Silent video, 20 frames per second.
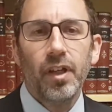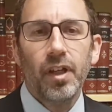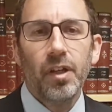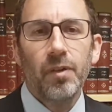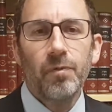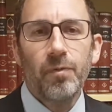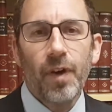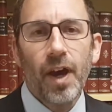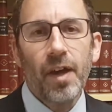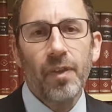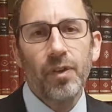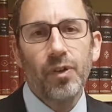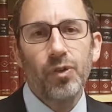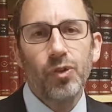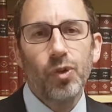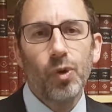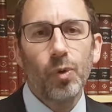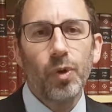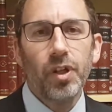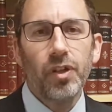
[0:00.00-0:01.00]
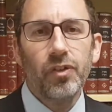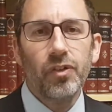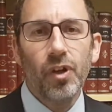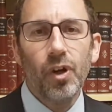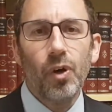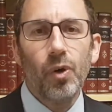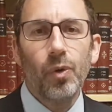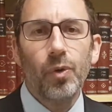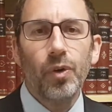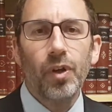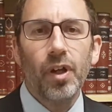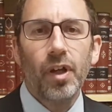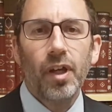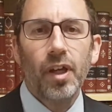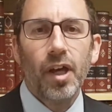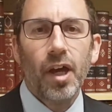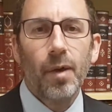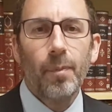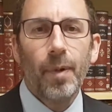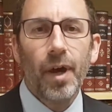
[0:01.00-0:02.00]
In fact, the story is told
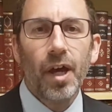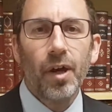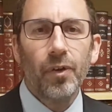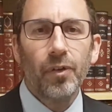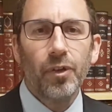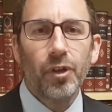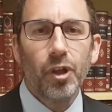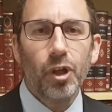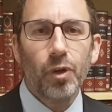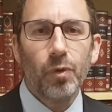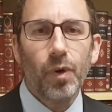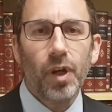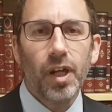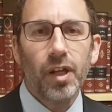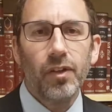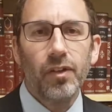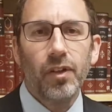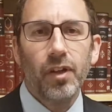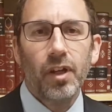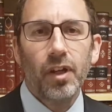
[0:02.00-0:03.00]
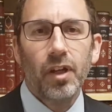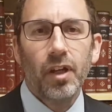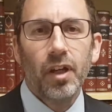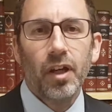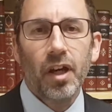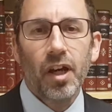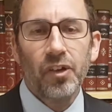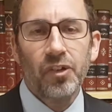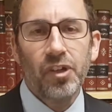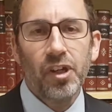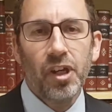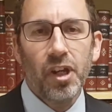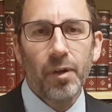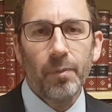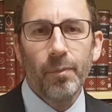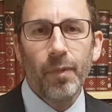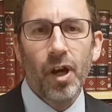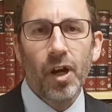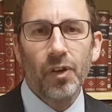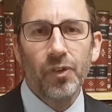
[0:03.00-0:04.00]
about the great Hasidic
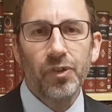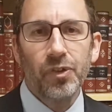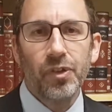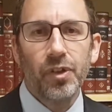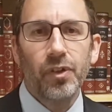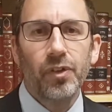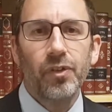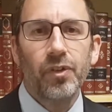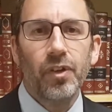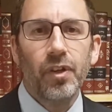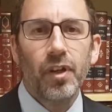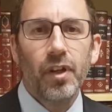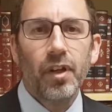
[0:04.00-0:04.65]
masters,